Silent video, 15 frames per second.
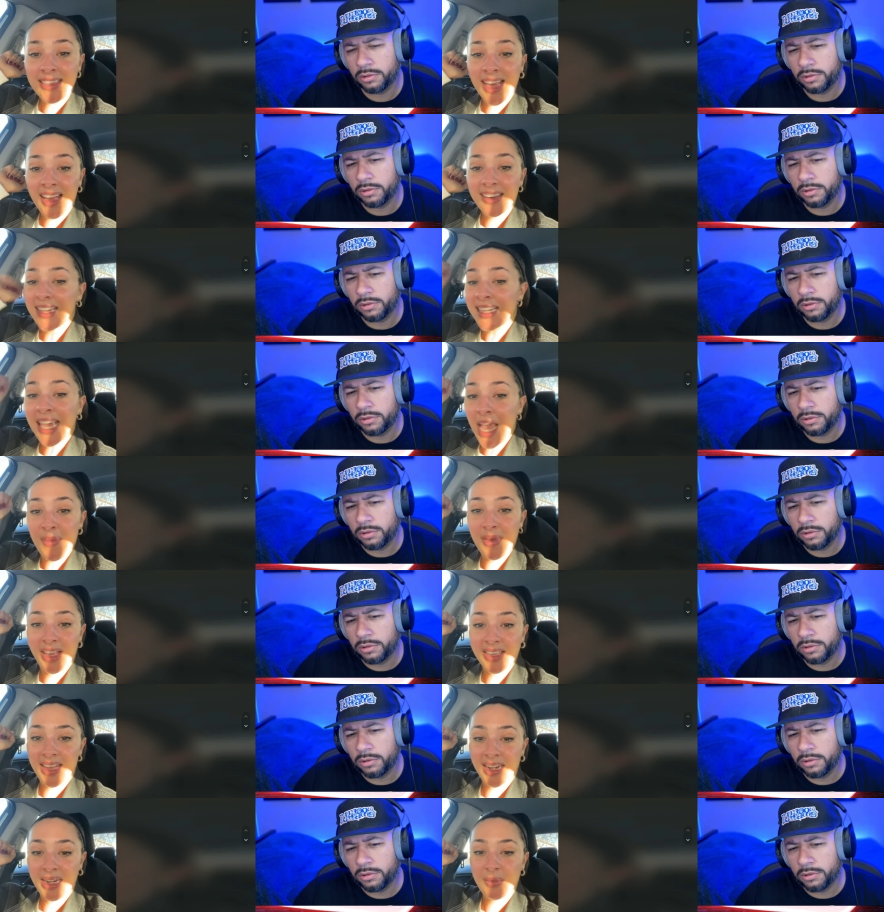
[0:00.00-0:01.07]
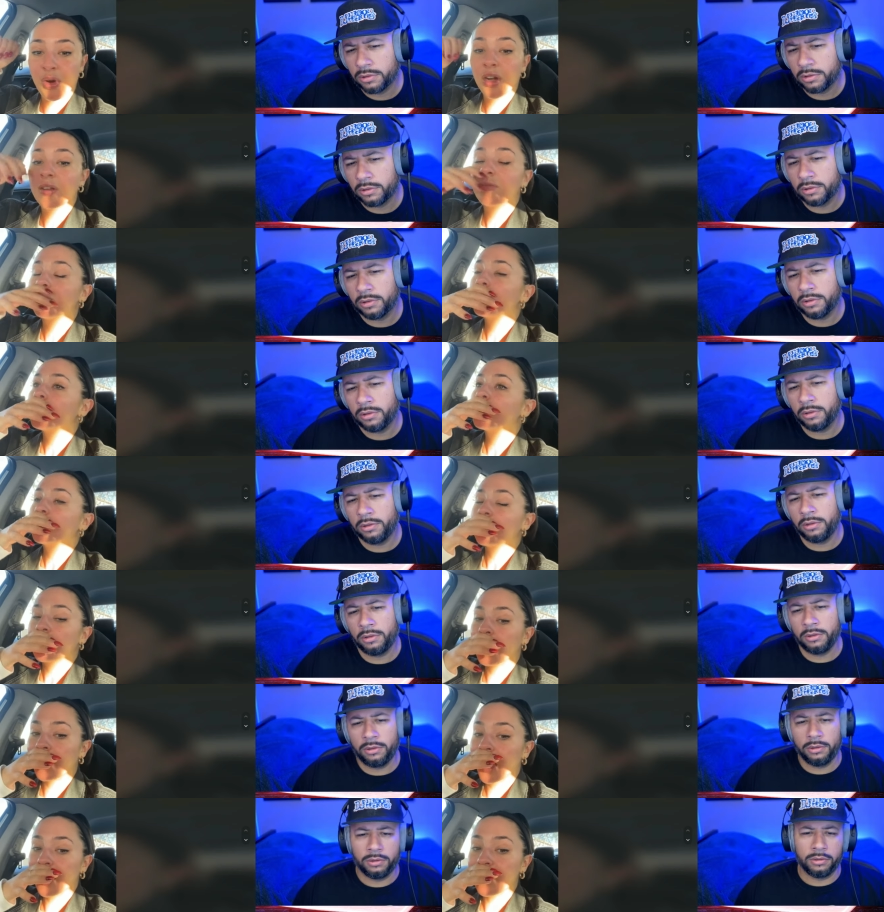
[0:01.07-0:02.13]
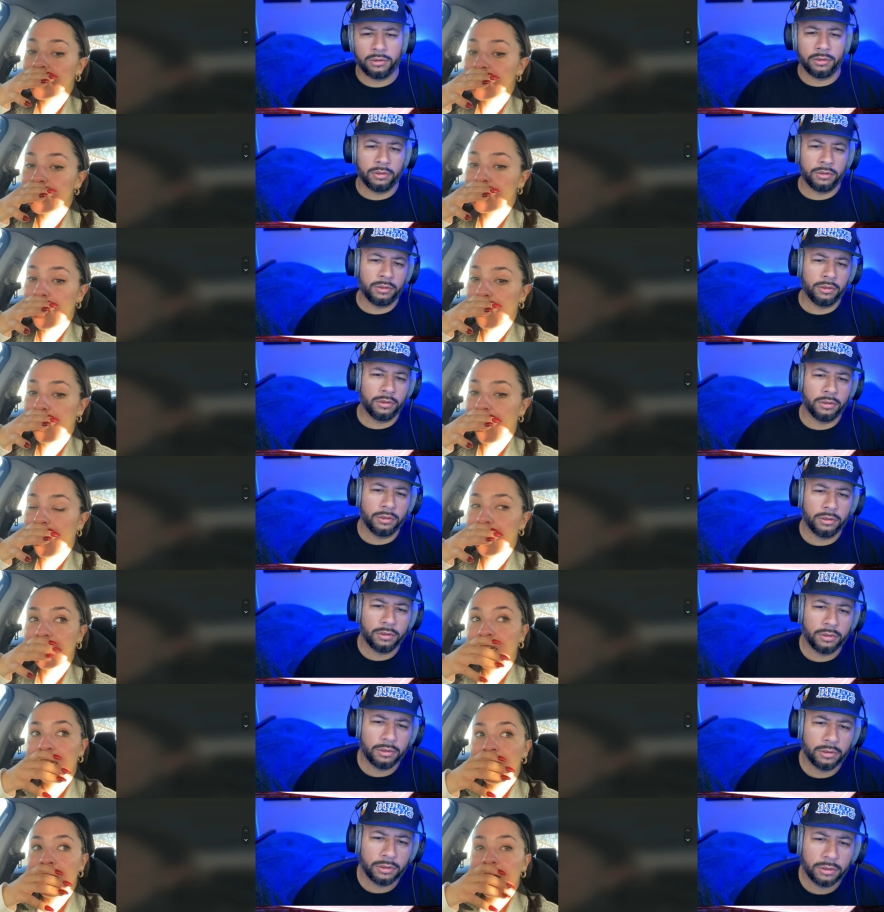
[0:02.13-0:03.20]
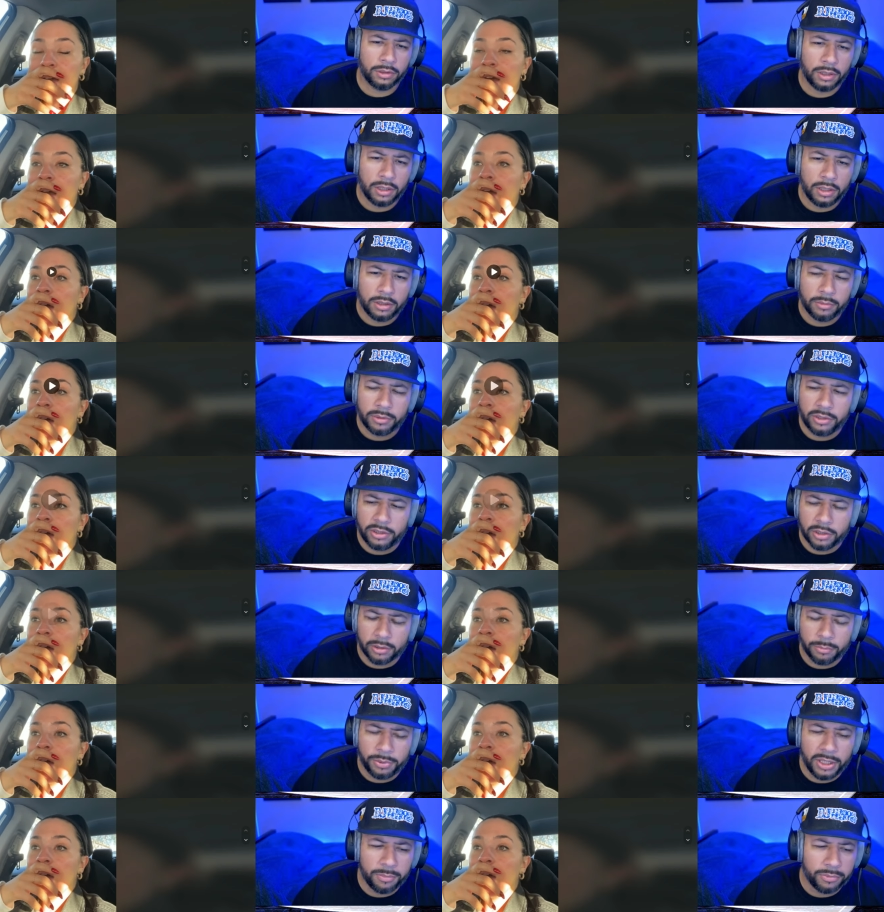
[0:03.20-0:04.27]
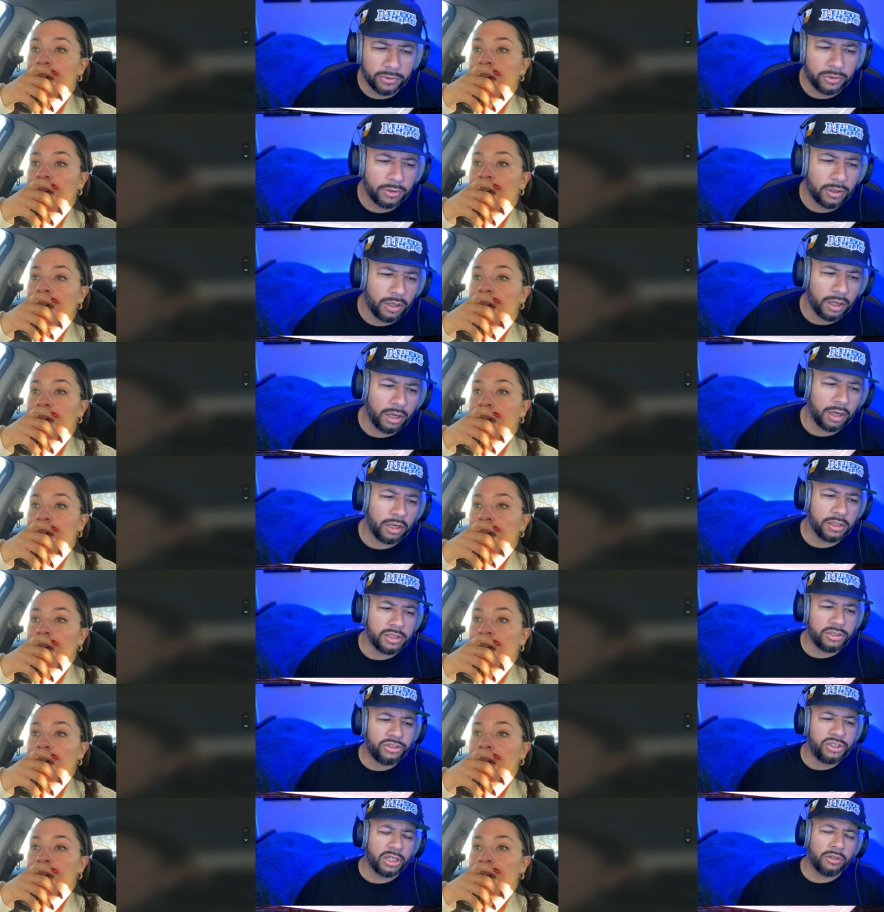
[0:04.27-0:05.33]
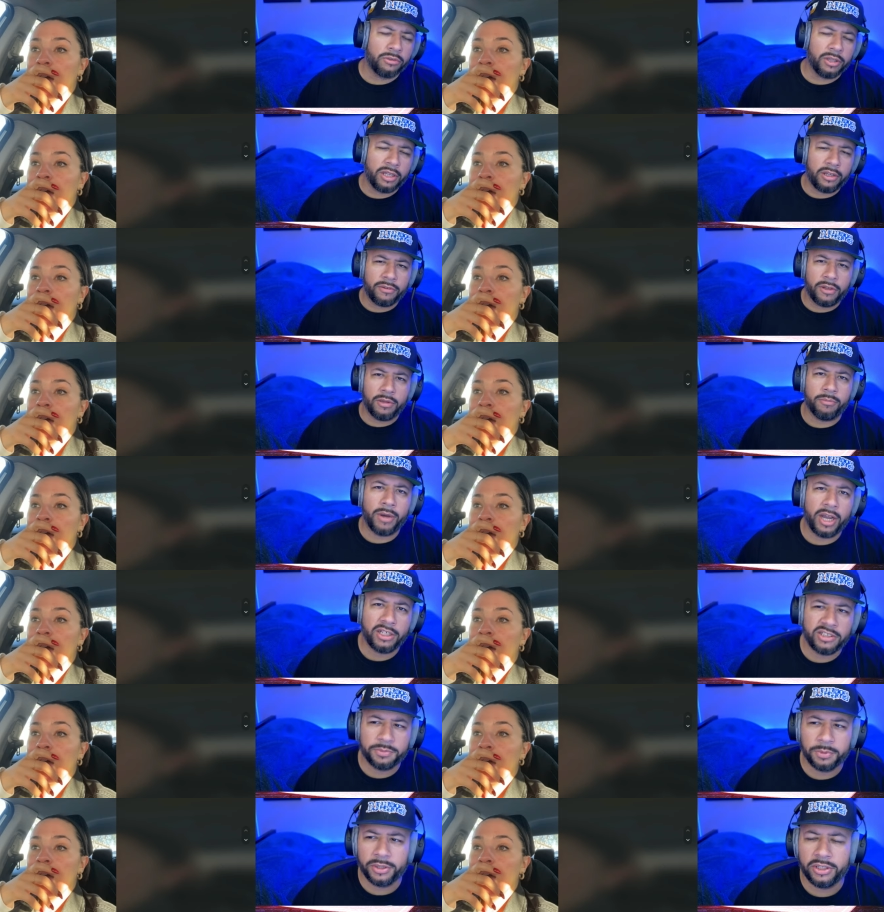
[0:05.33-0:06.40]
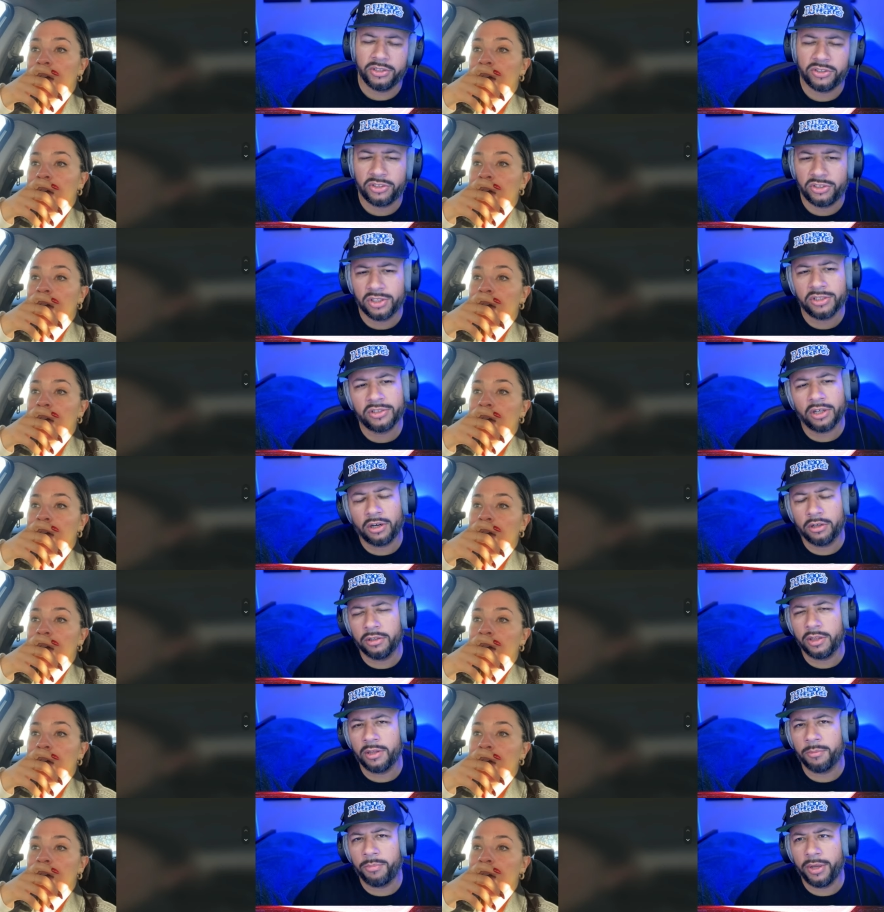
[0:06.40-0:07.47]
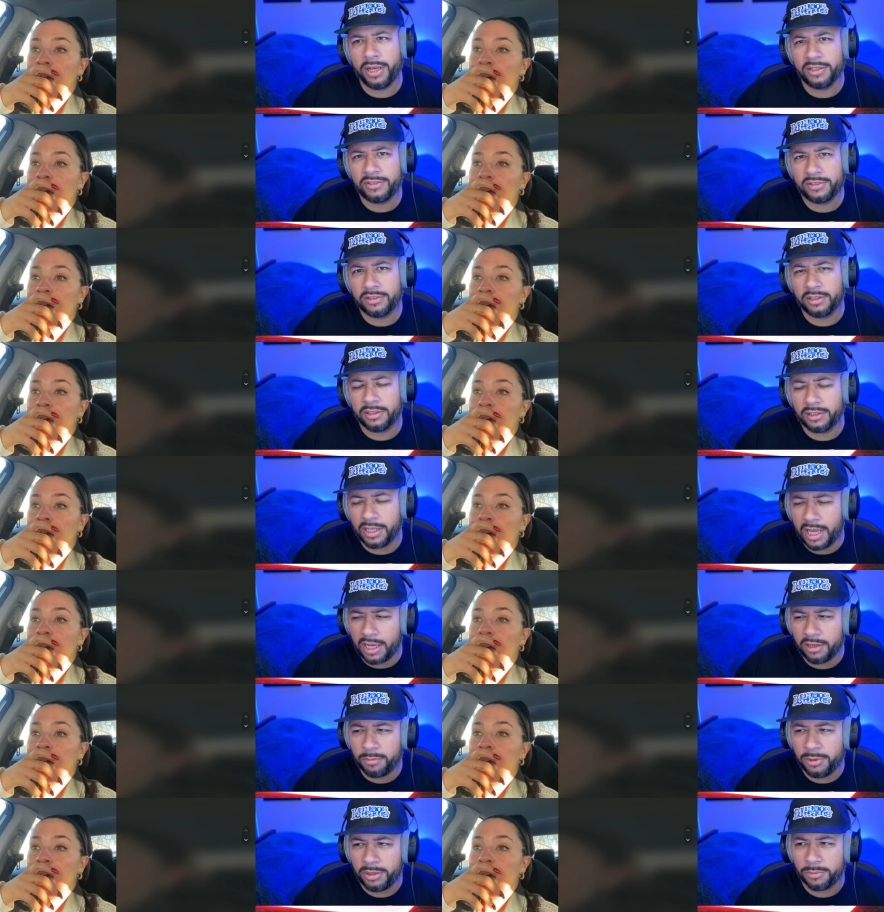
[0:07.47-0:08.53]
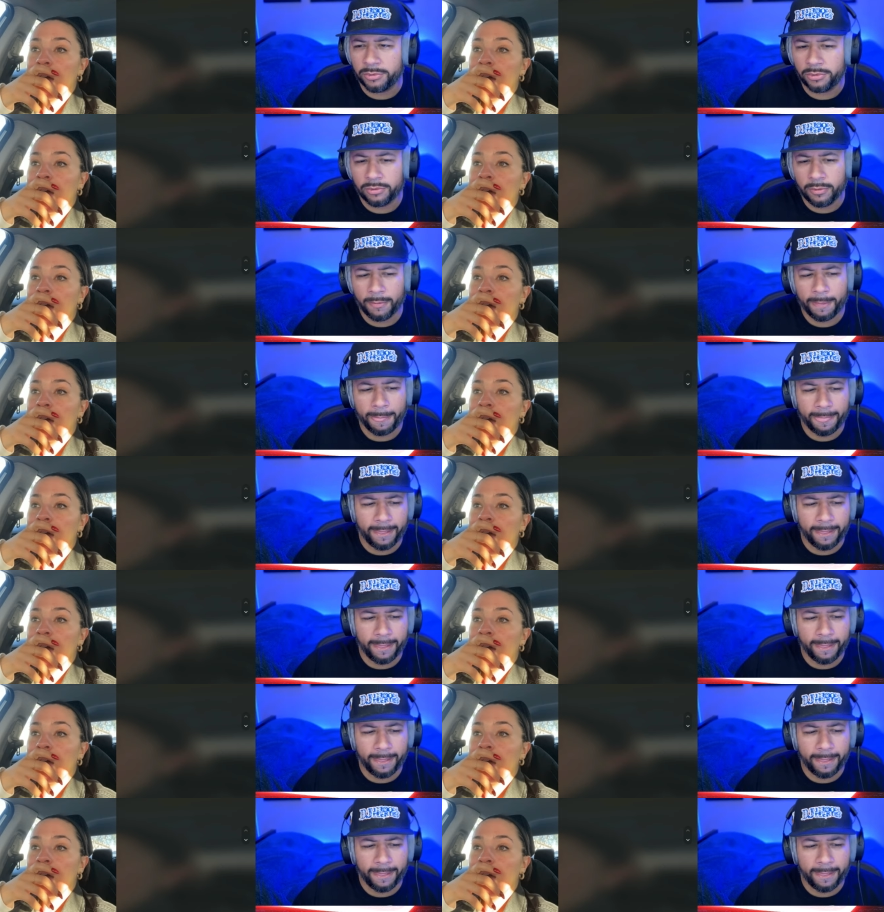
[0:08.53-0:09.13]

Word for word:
Speaker 1: not like that. It can't be like that anymore. Oh my God, this is so long.
Speaker 2: Yo, people in generally, in my experience, just aren't the best. A lot of people,